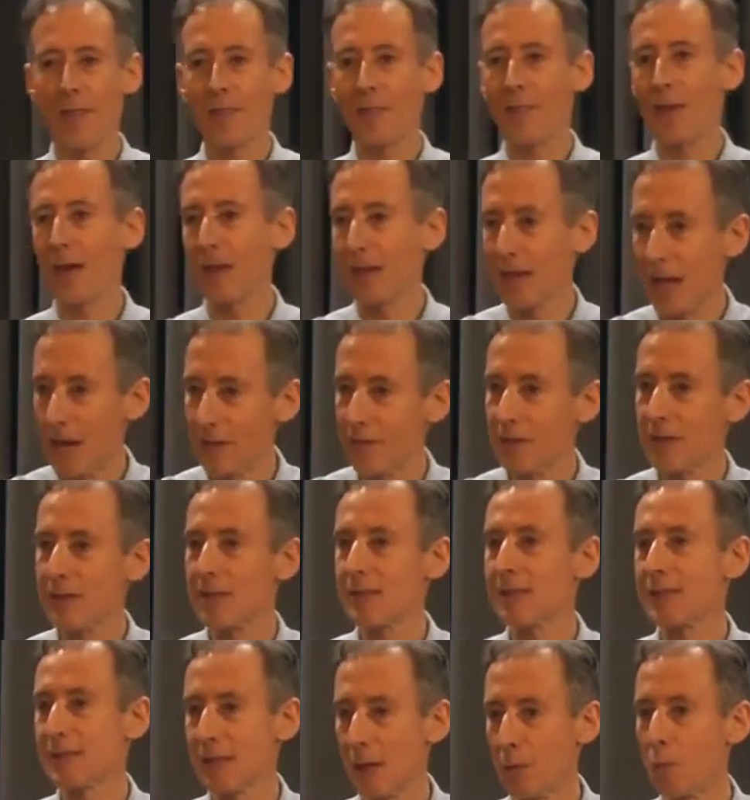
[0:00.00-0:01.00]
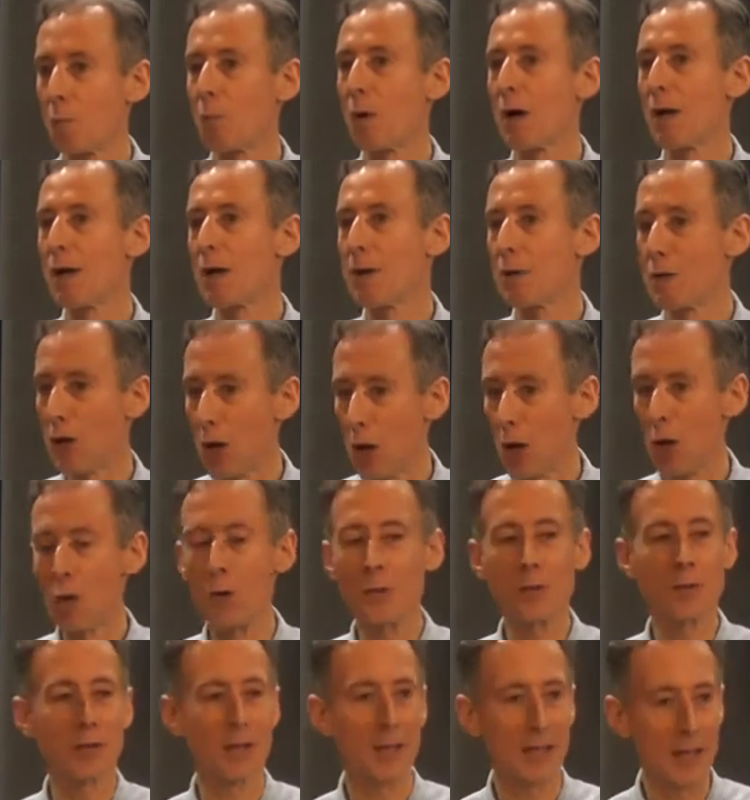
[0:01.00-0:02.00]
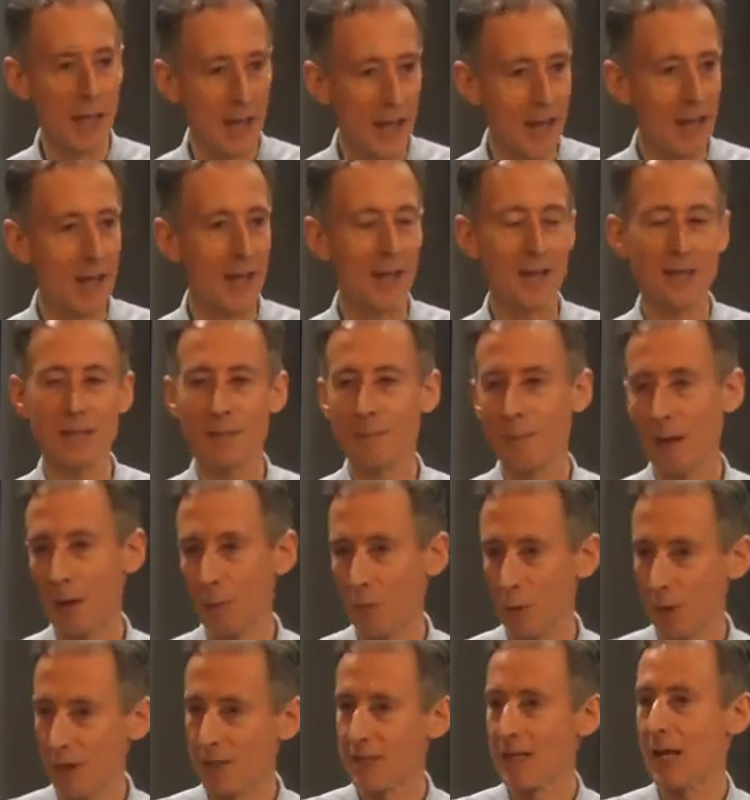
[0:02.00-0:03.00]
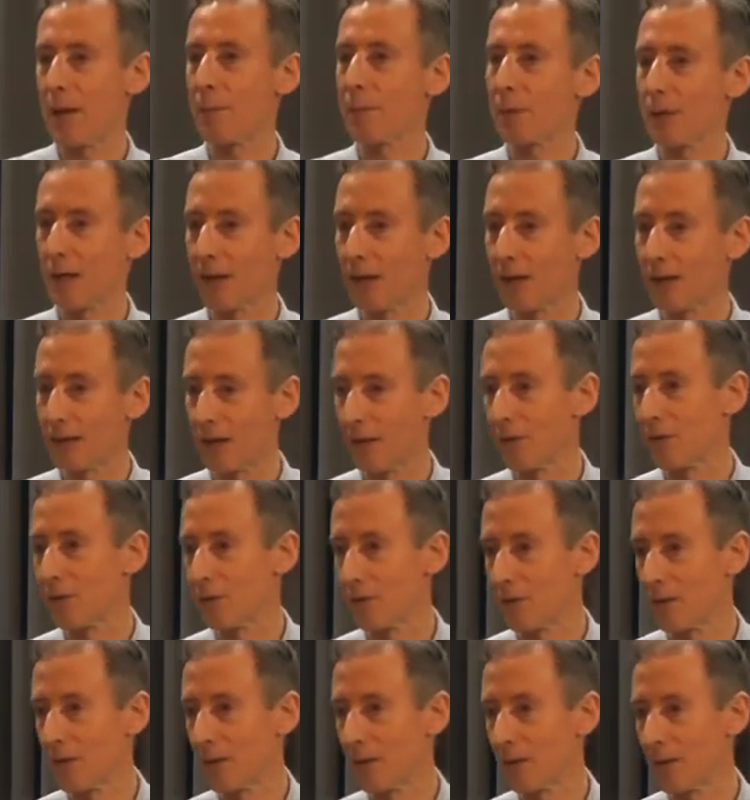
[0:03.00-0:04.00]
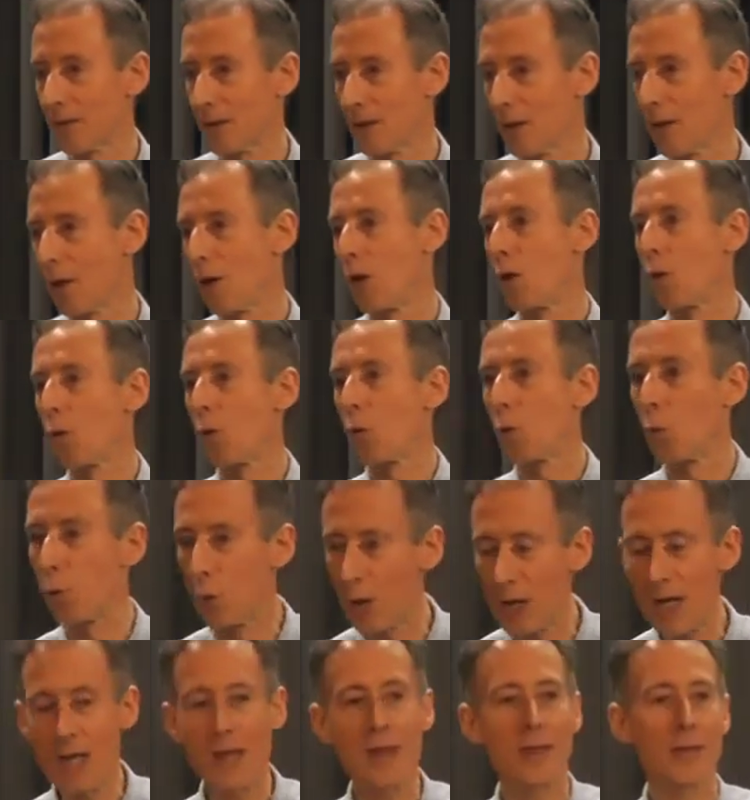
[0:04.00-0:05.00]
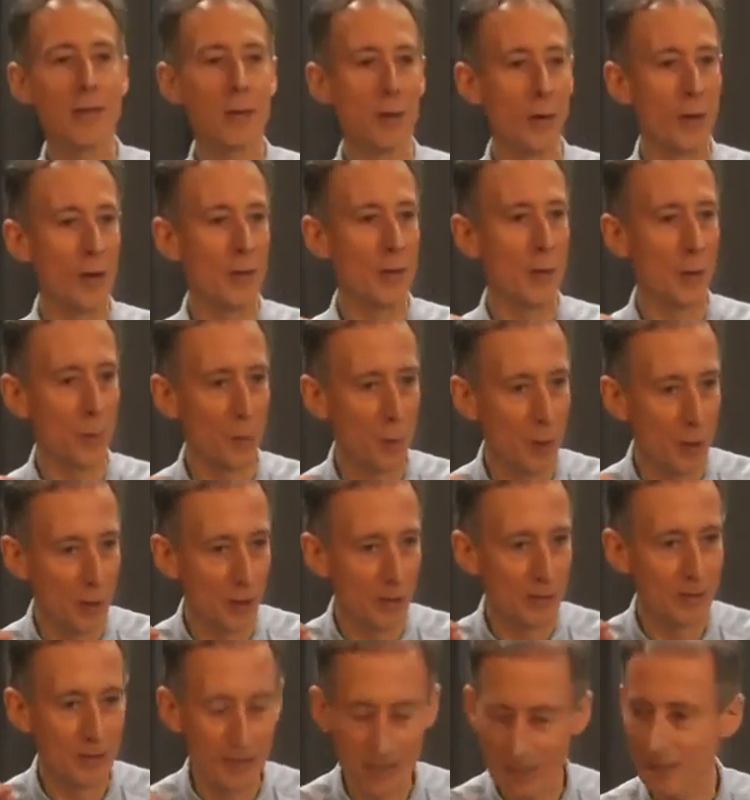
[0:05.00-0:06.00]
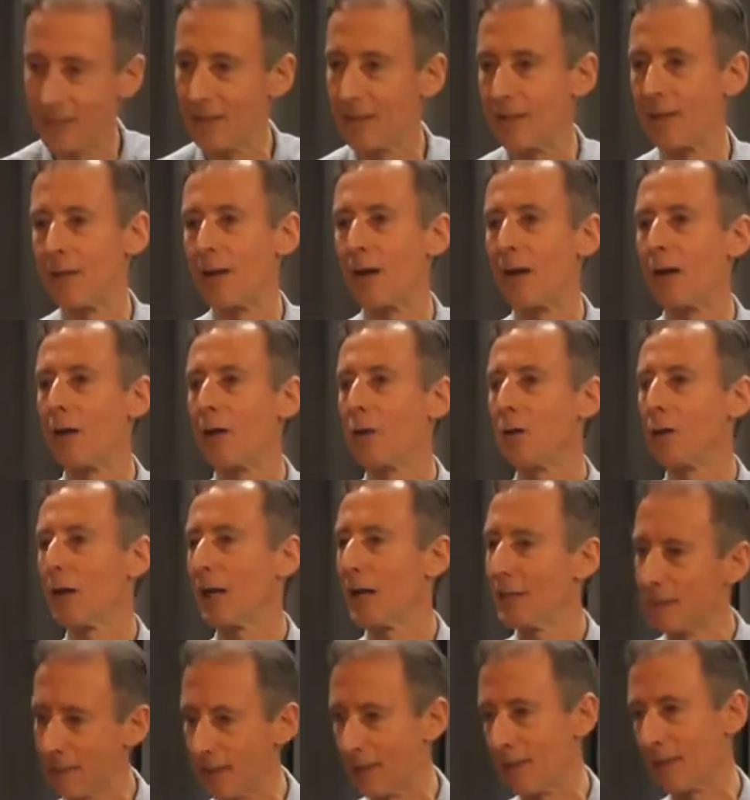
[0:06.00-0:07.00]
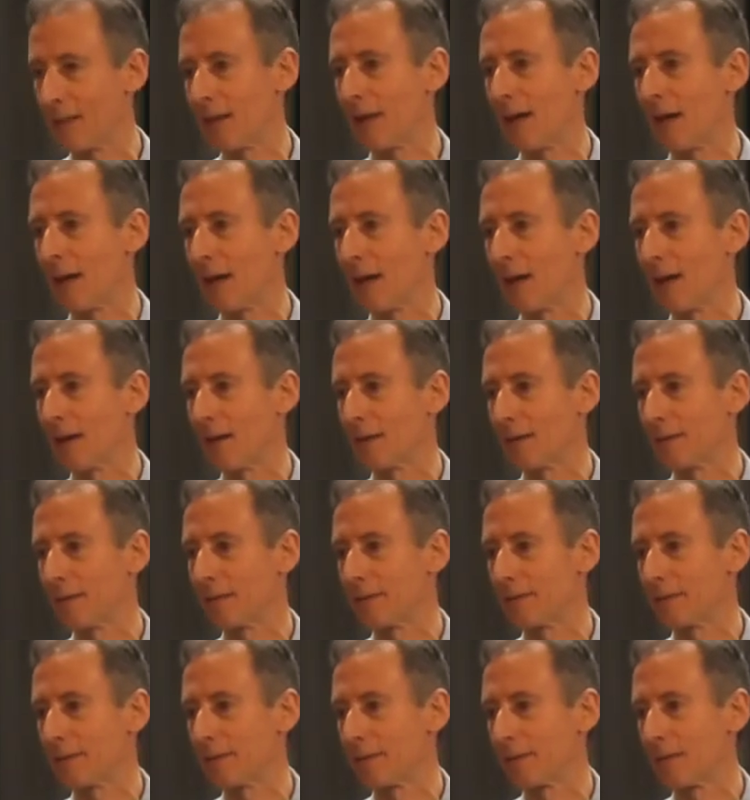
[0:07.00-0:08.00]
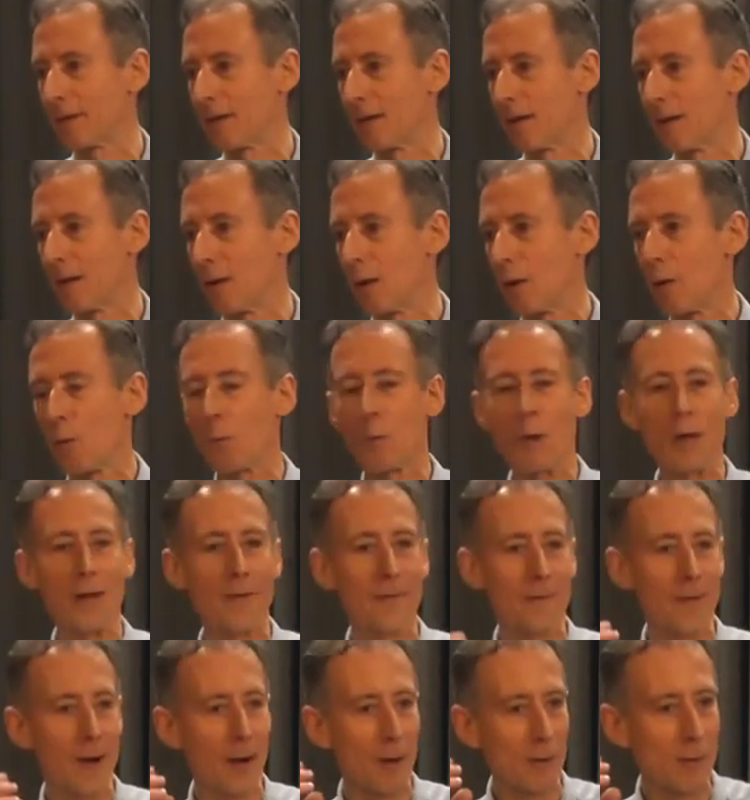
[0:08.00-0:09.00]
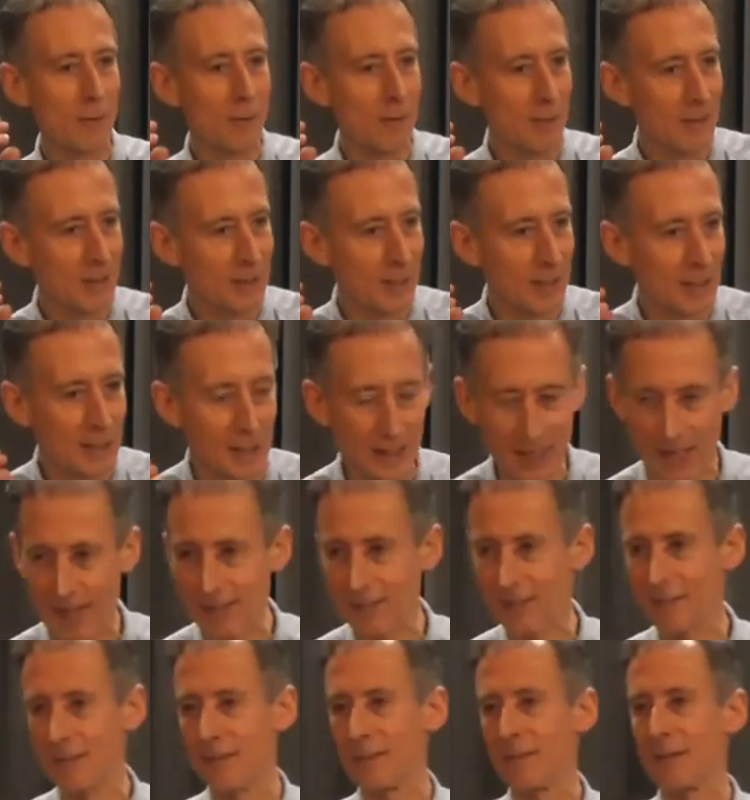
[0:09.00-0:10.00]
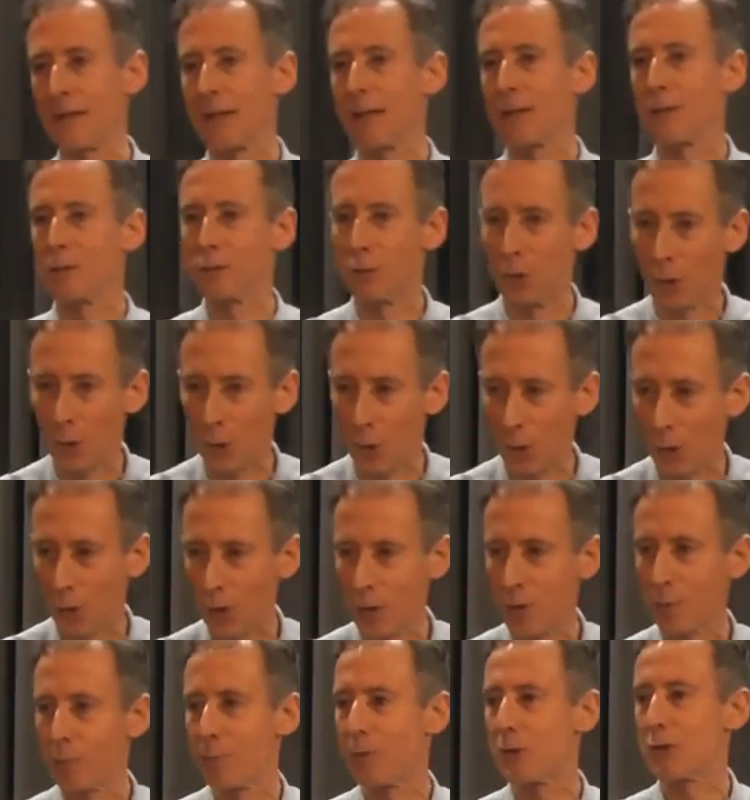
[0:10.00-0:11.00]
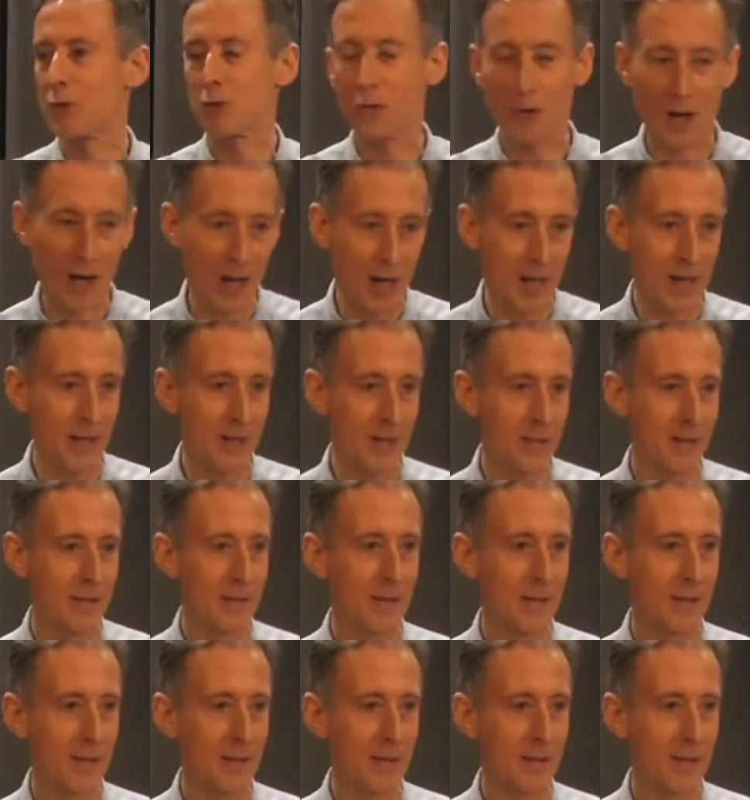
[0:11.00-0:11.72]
Thank heaven someone knows and cares about what is happening in our country. We thought the world didn't know and didn't care. We felt neglected, ignored, betrayed.